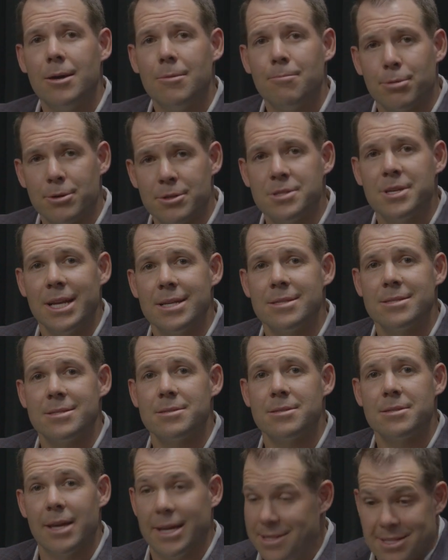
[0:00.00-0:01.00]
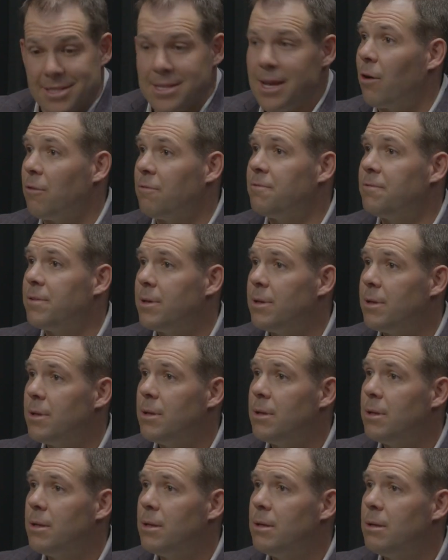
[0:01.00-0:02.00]
presented itself,
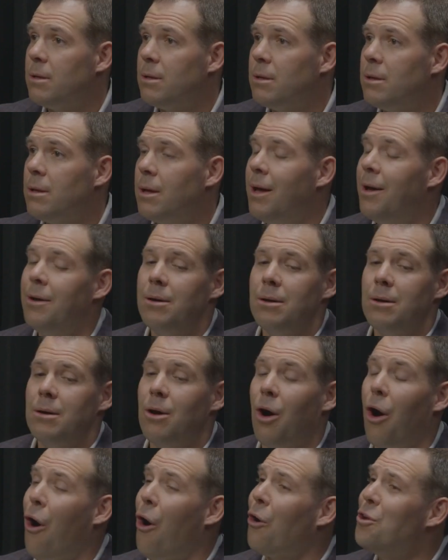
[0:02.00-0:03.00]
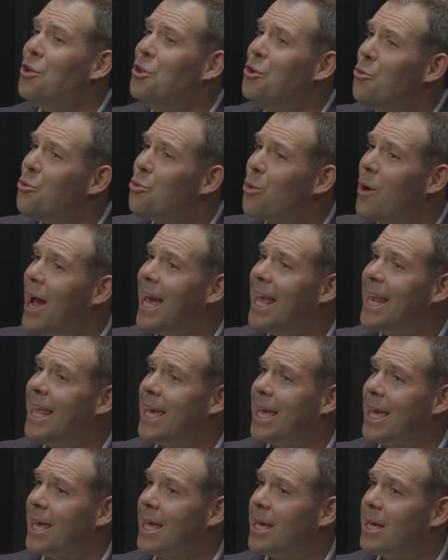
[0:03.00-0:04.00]
are you
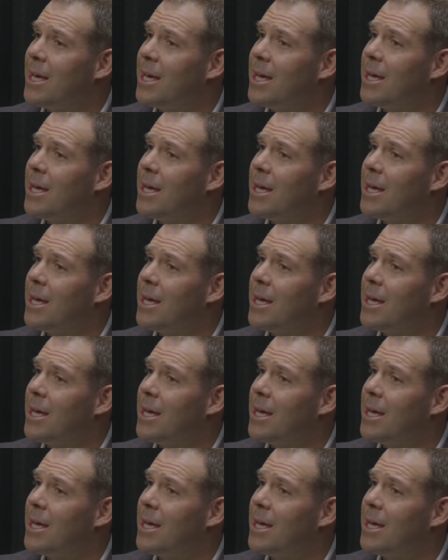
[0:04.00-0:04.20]
ready?